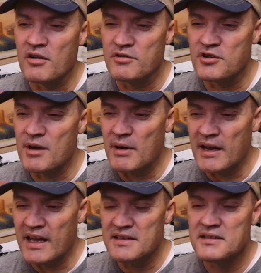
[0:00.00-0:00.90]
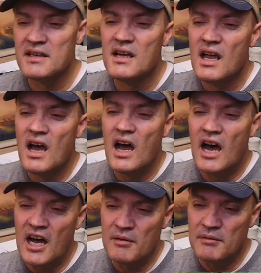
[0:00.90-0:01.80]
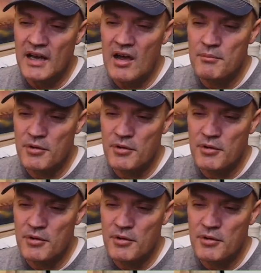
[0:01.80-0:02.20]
own drum, I guess. Now I'm